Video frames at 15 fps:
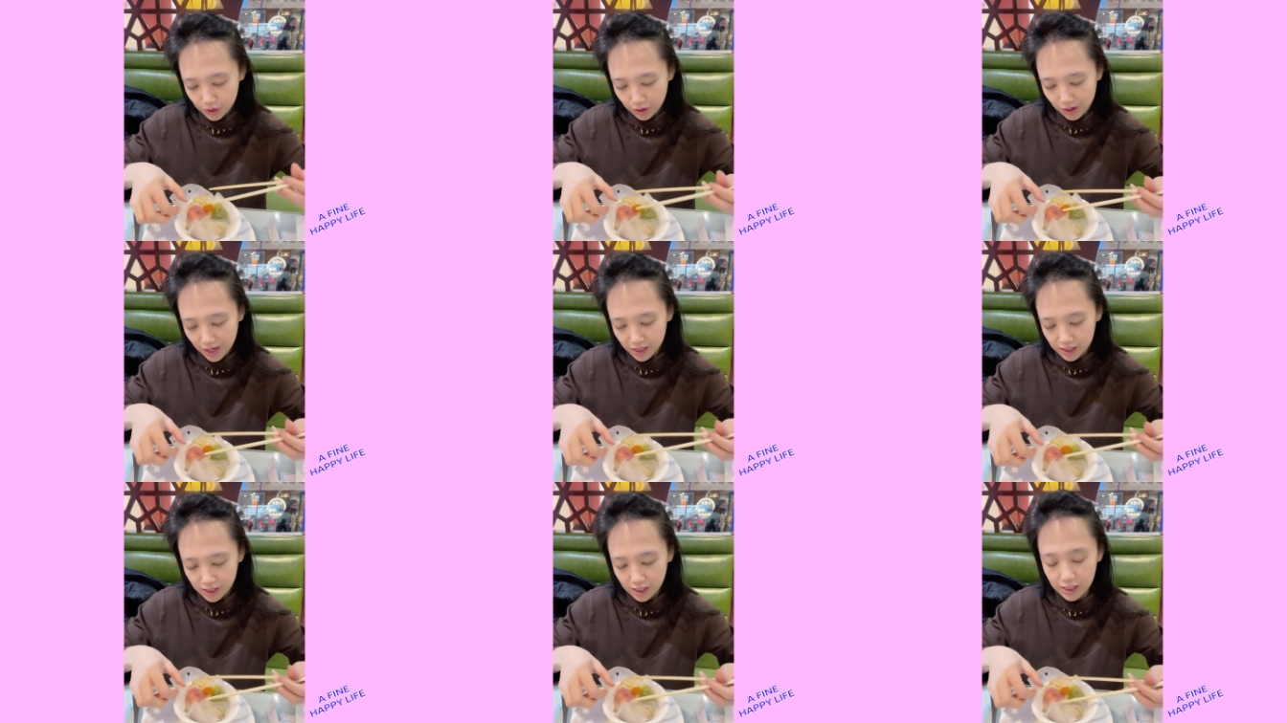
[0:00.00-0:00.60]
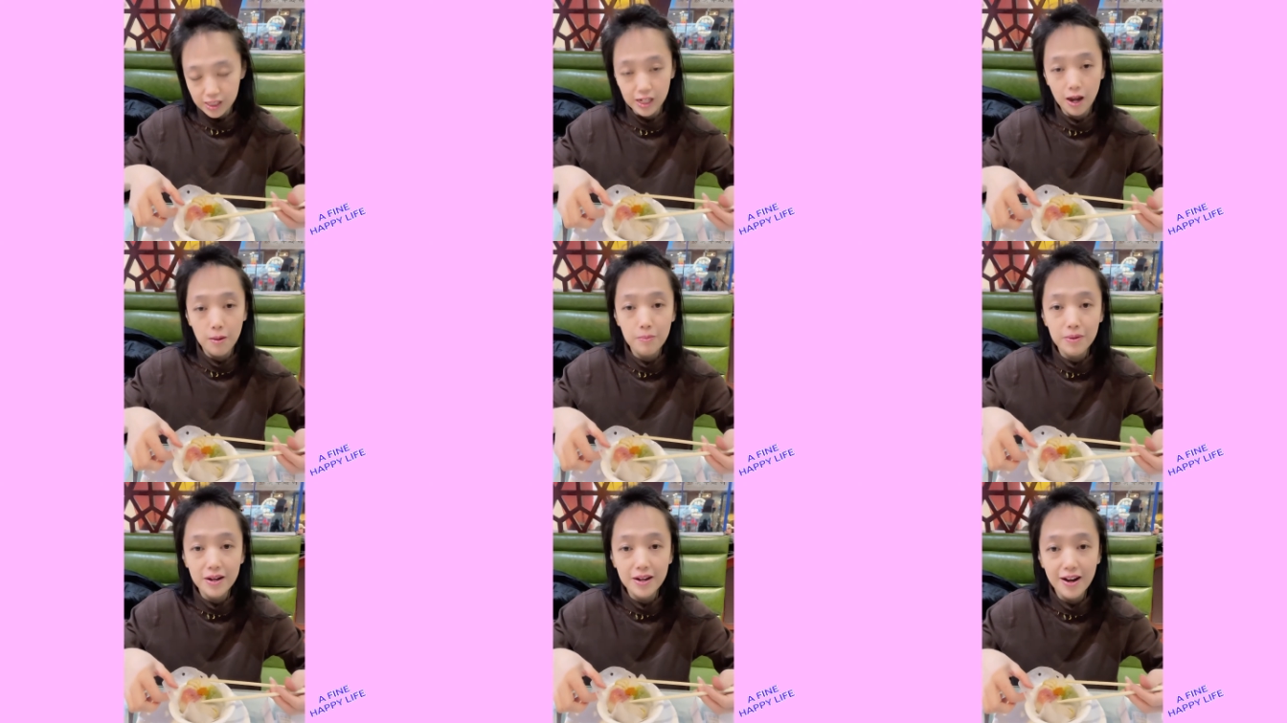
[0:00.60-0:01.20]
trying to
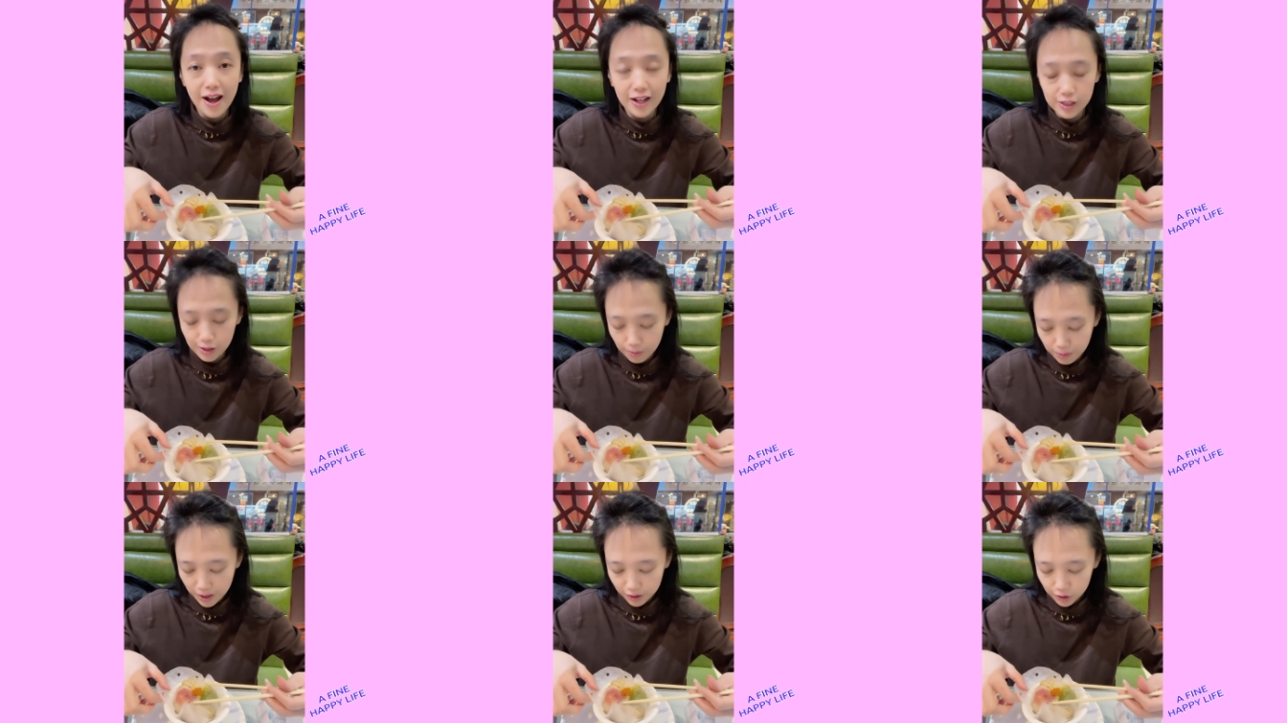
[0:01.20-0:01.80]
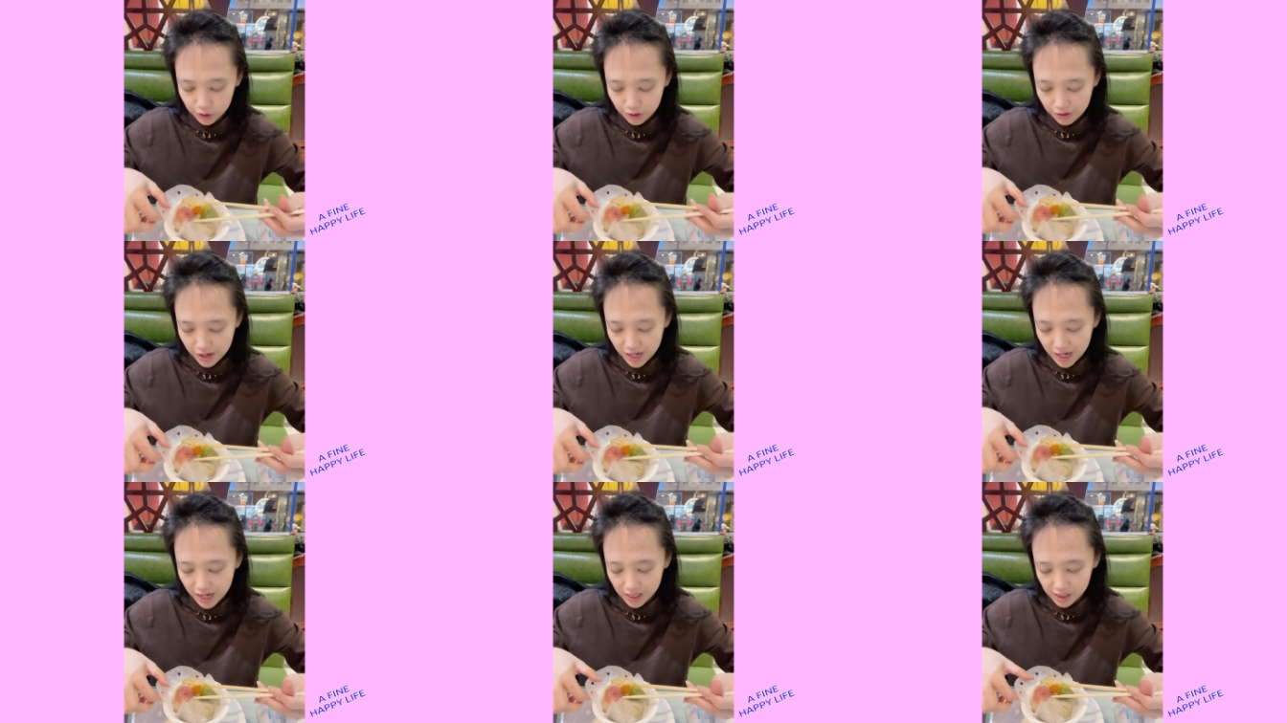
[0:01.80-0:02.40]
attempt not to puncture
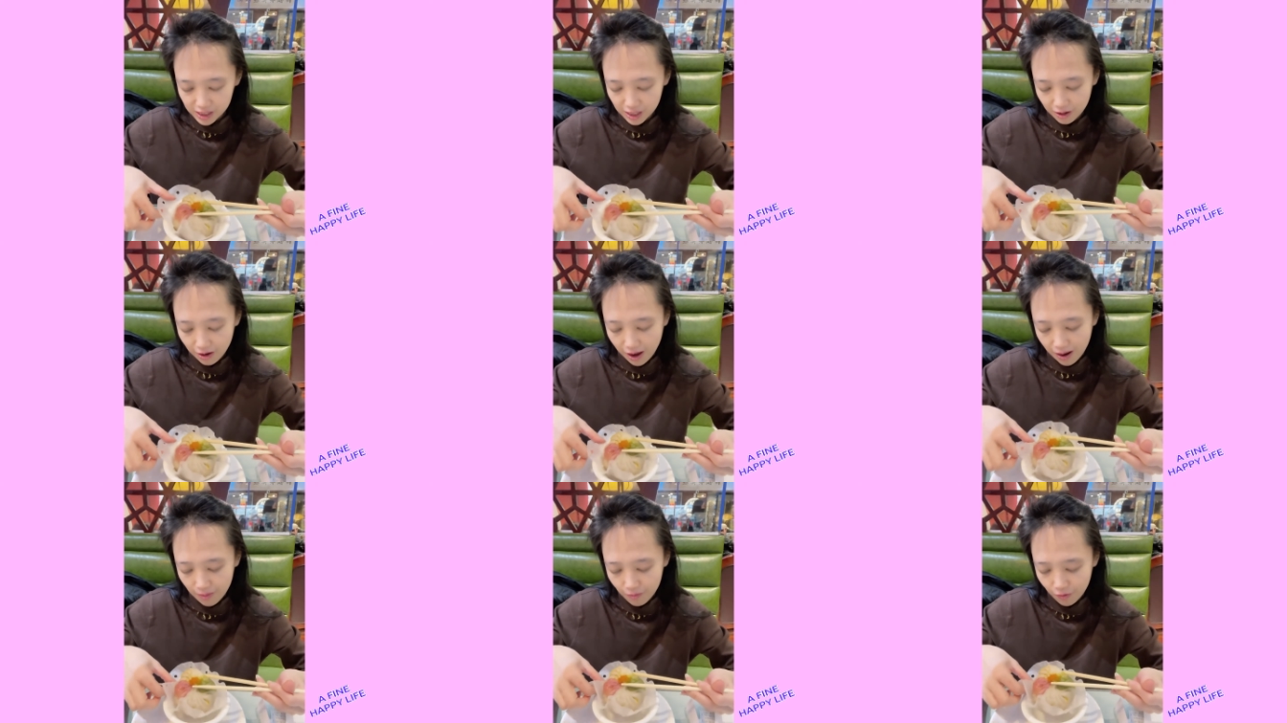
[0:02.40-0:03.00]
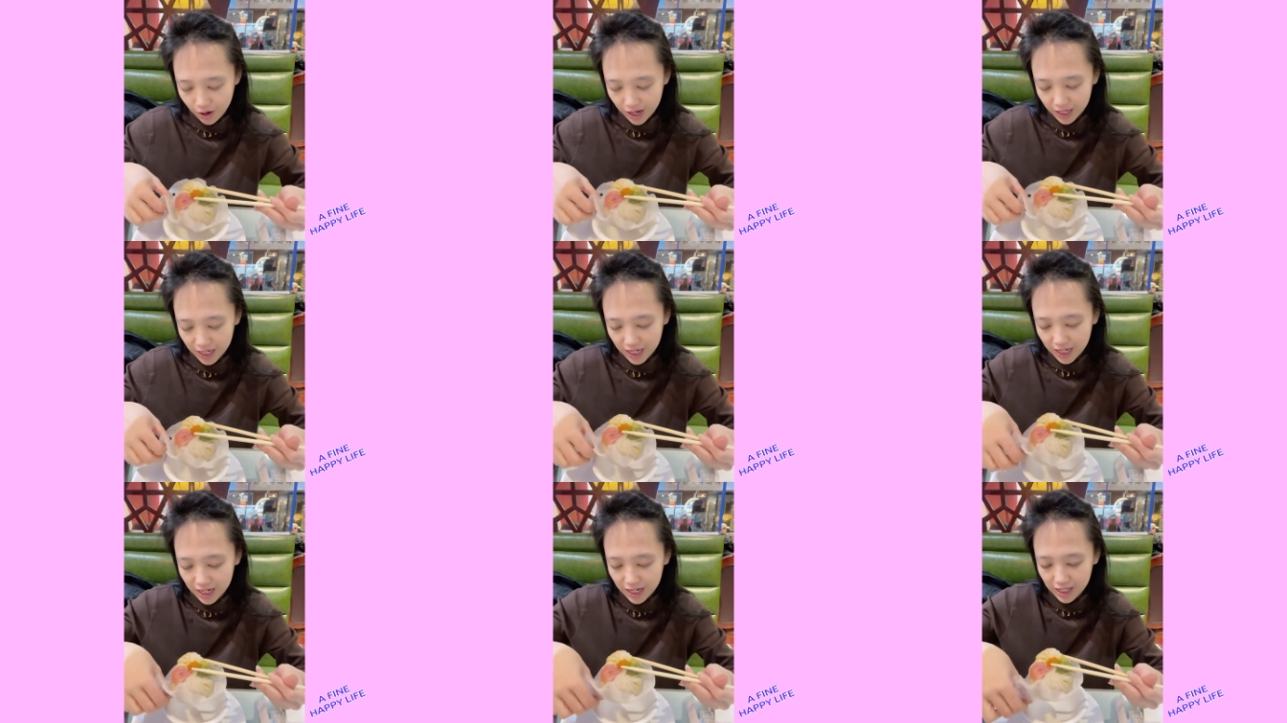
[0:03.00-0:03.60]
it until I'm
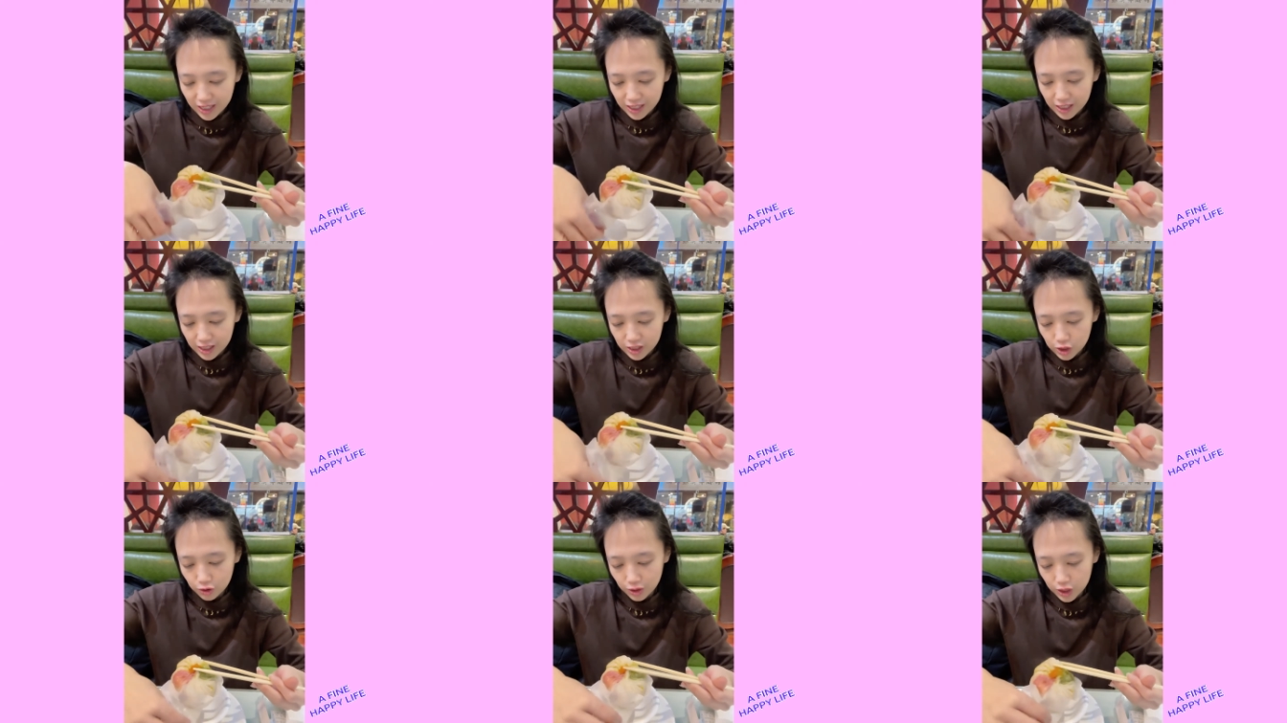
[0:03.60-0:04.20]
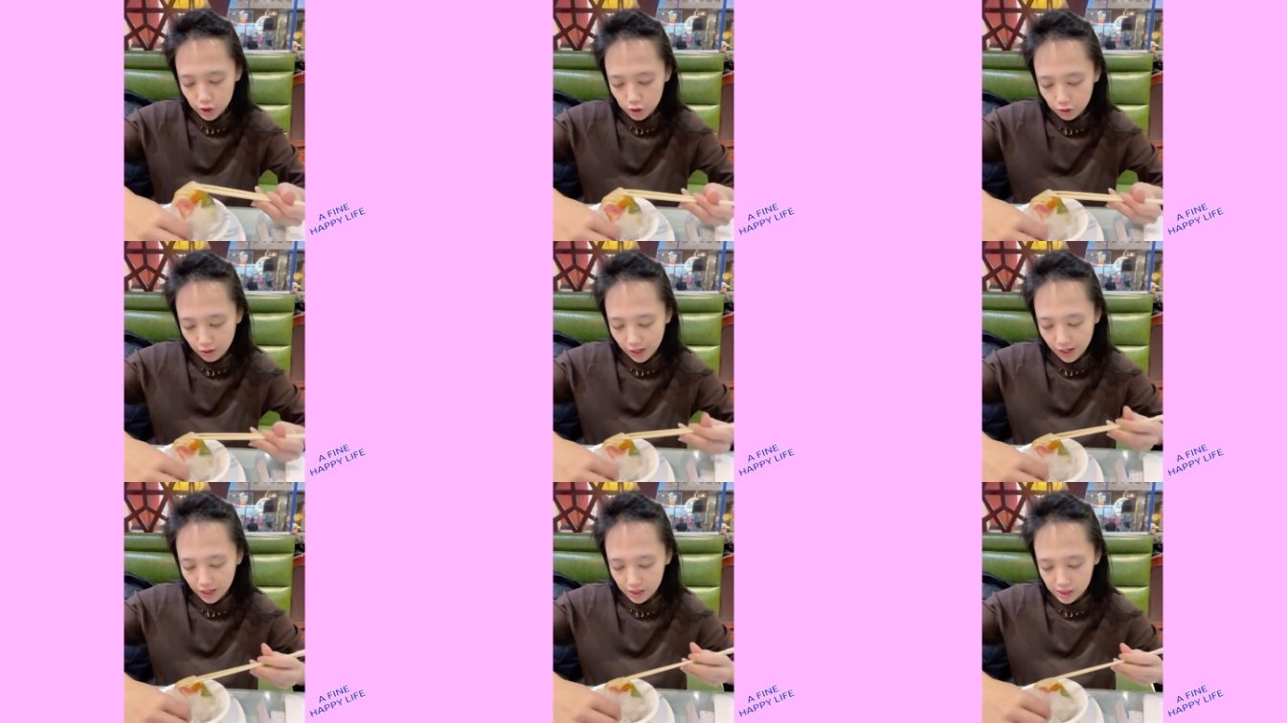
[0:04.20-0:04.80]
ready to enjoy
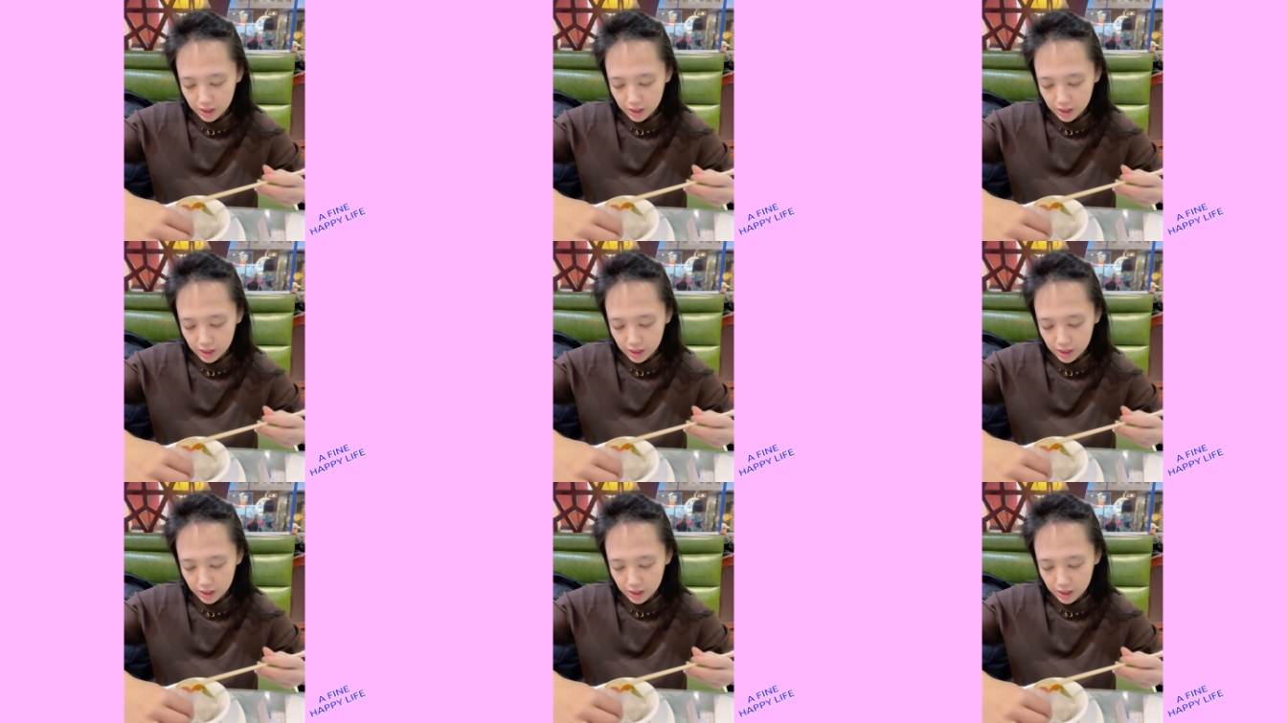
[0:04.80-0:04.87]
it.